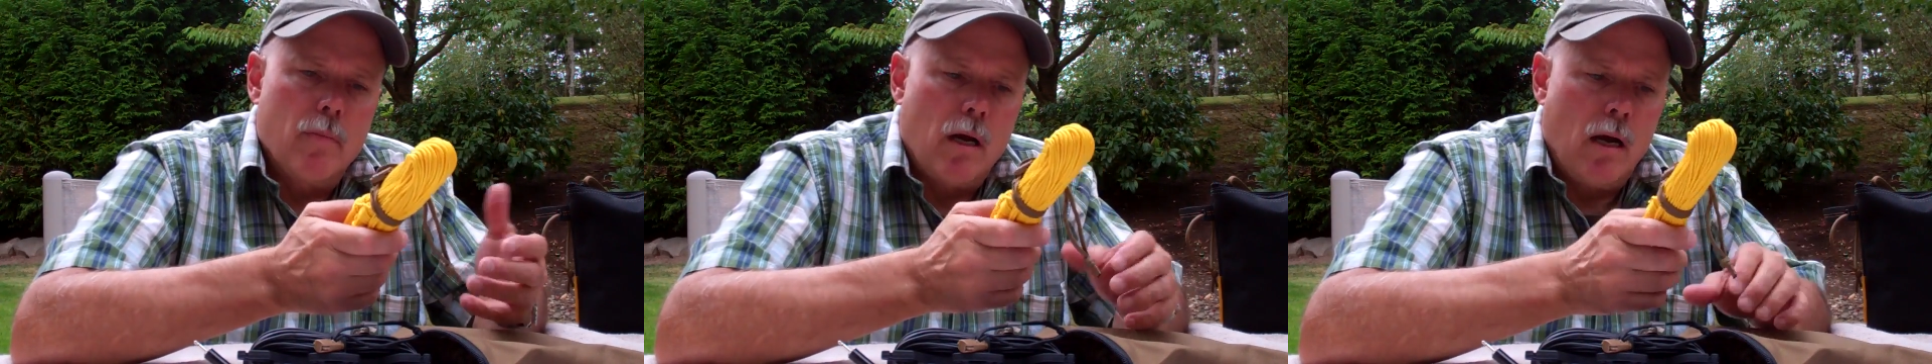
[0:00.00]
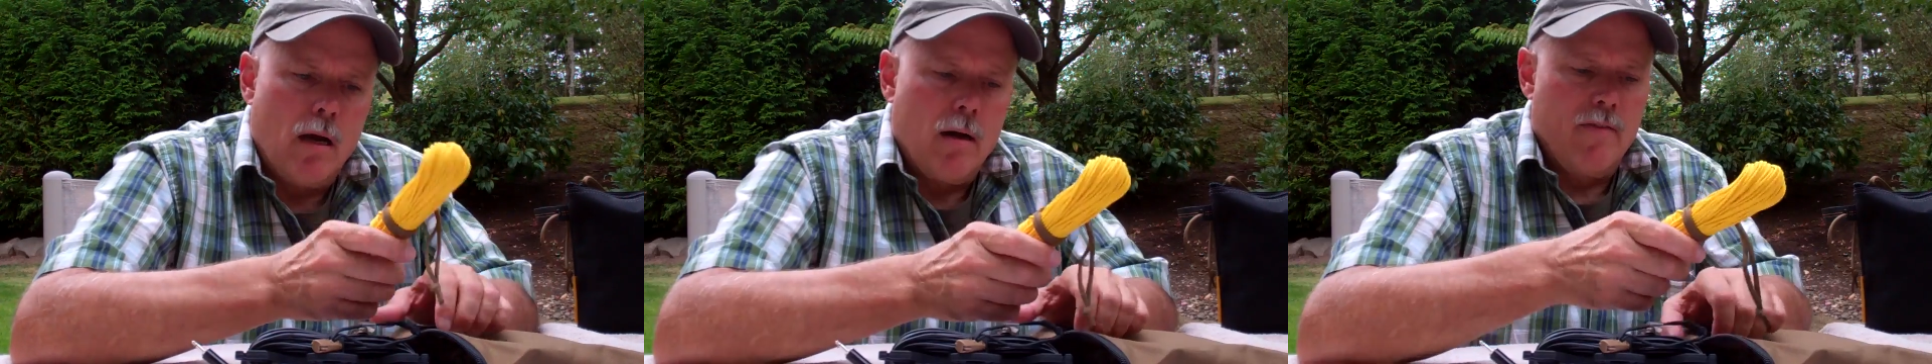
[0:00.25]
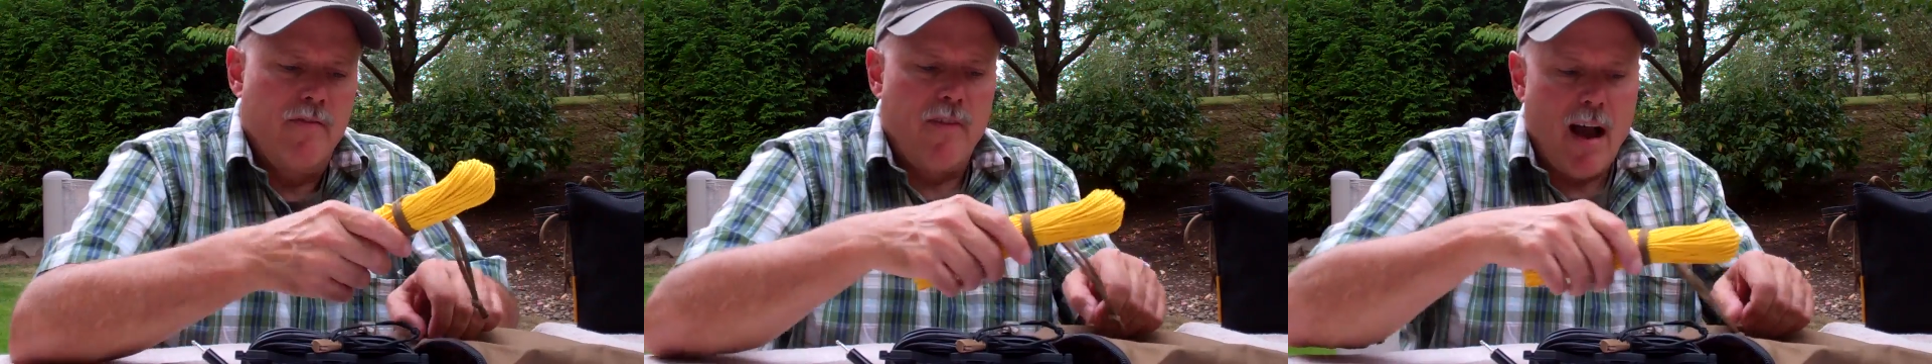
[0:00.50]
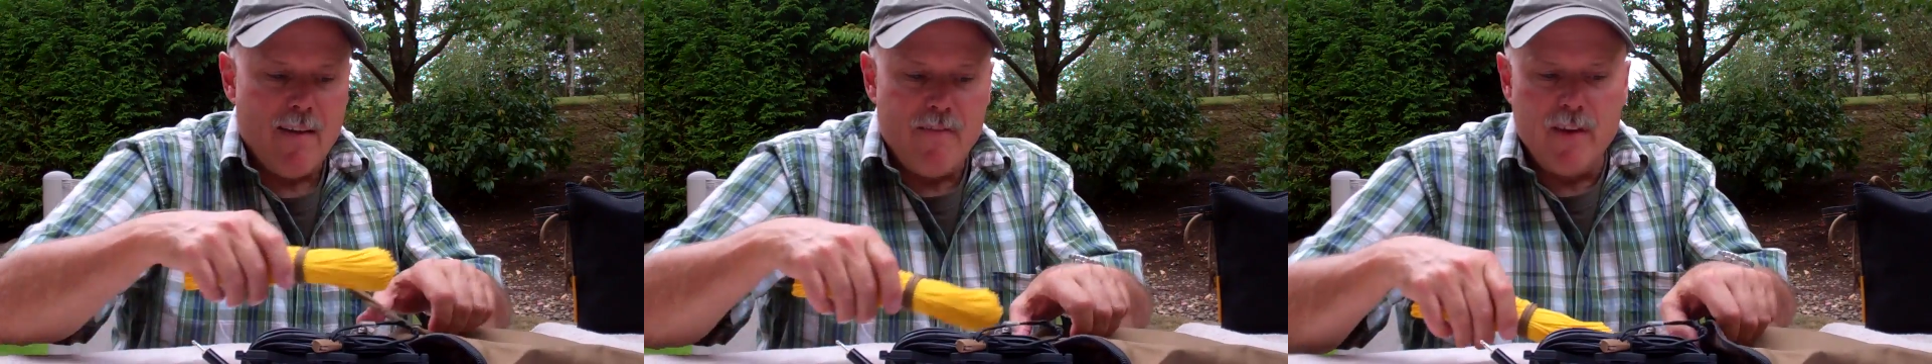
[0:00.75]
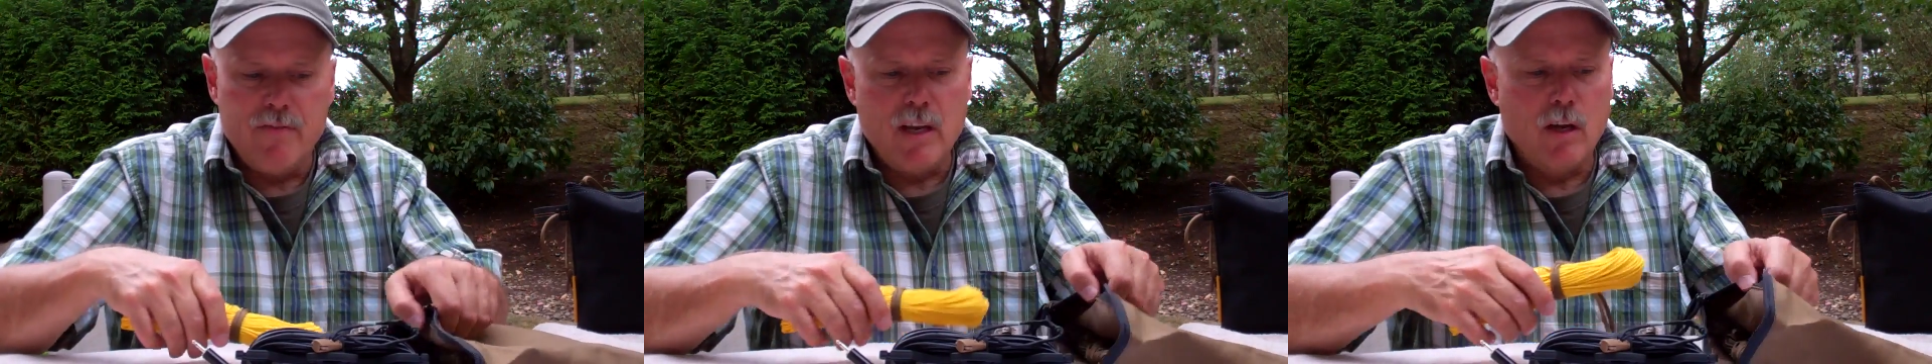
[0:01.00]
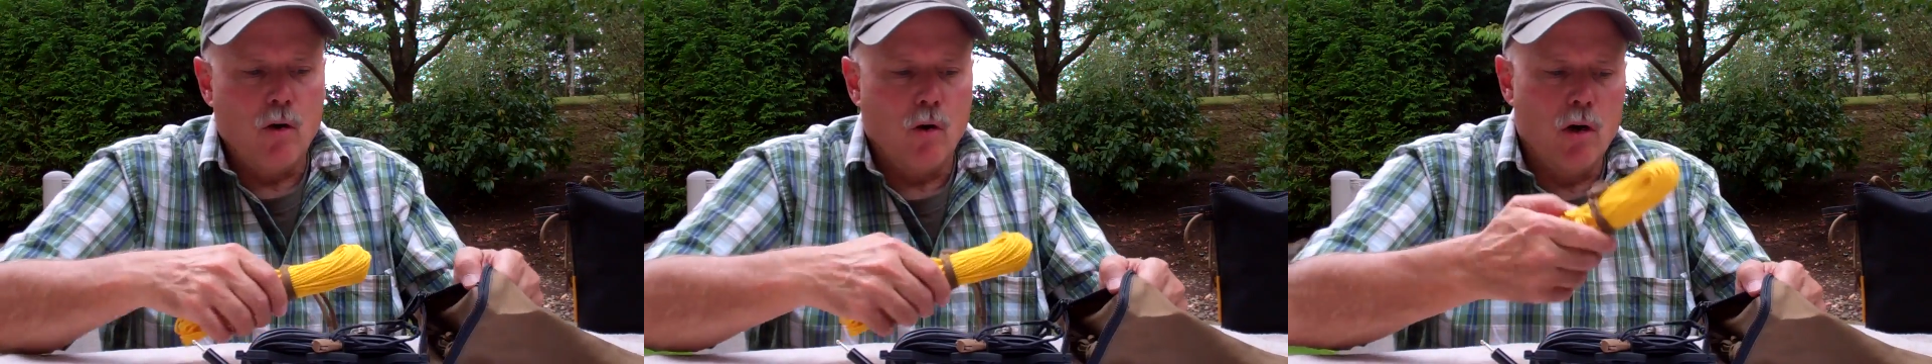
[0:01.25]
uh,
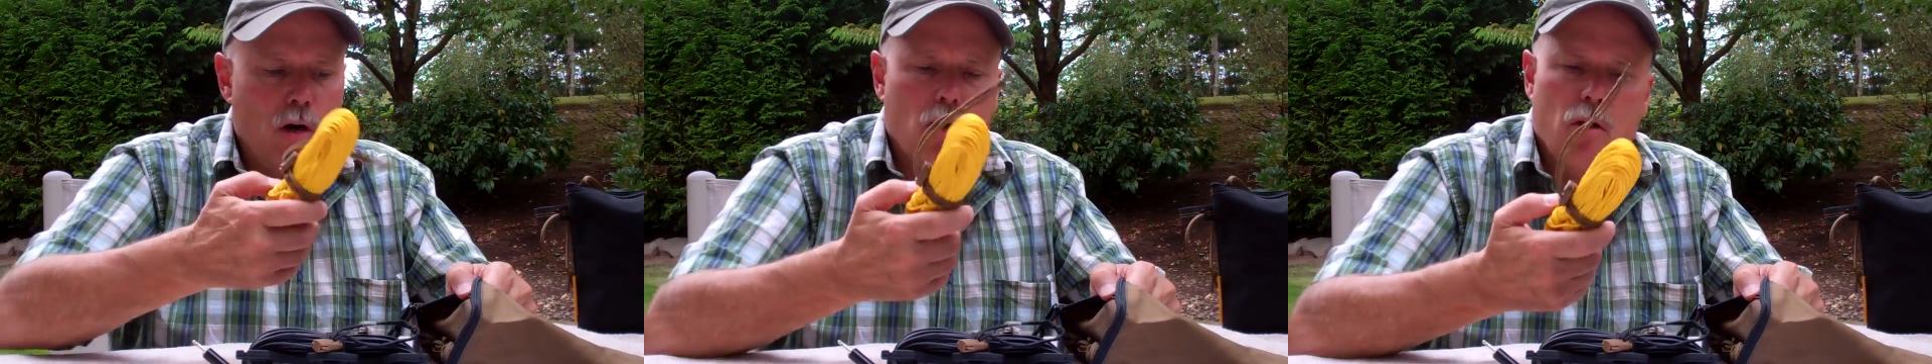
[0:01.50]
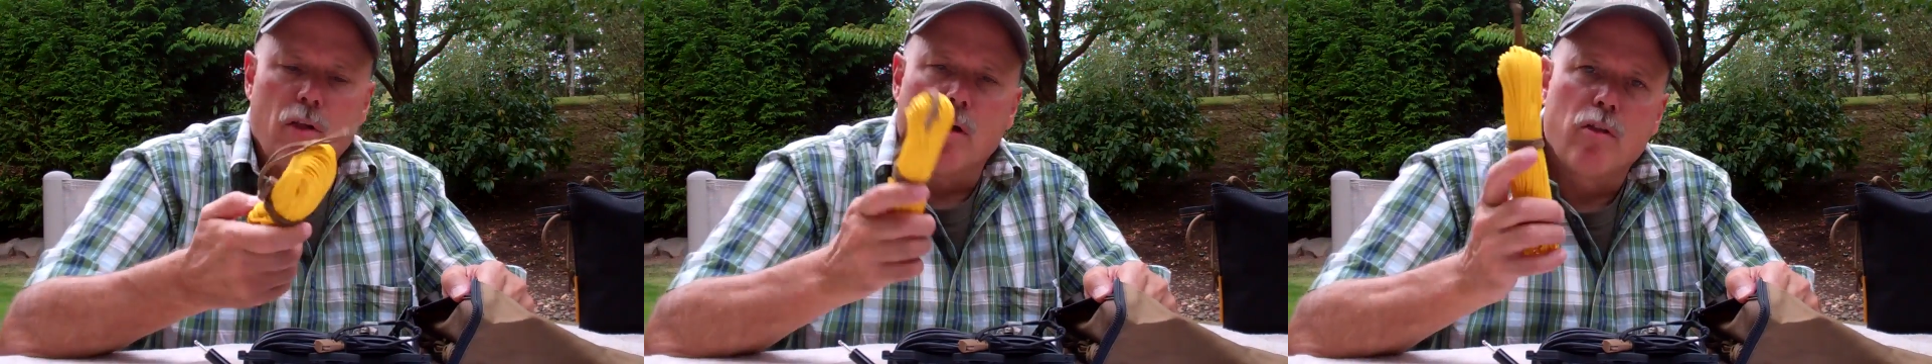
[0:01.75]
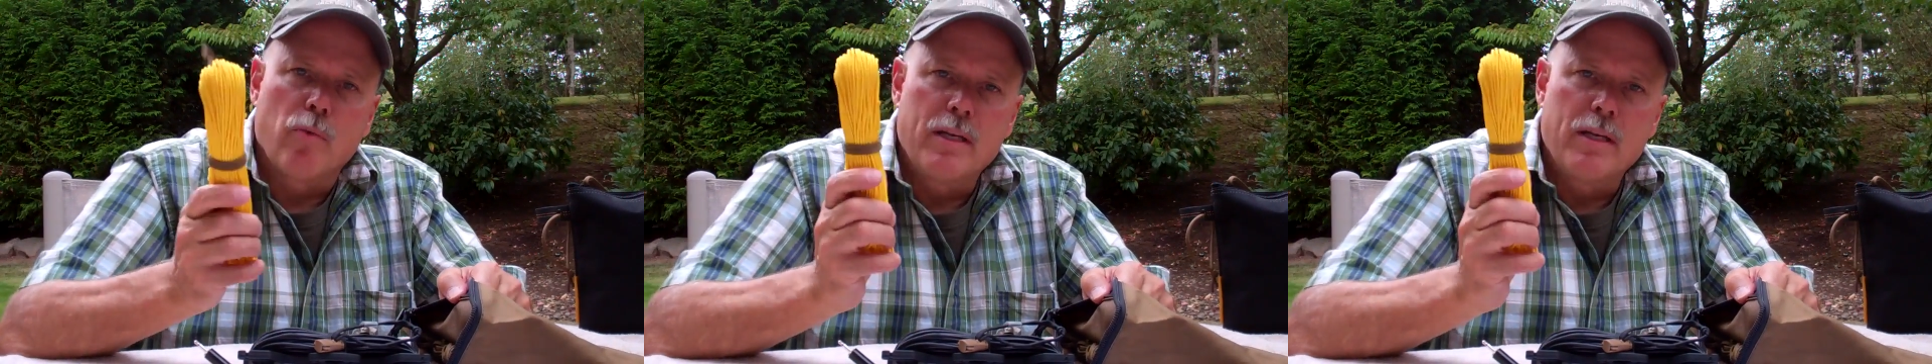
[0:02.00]
550 cord, although the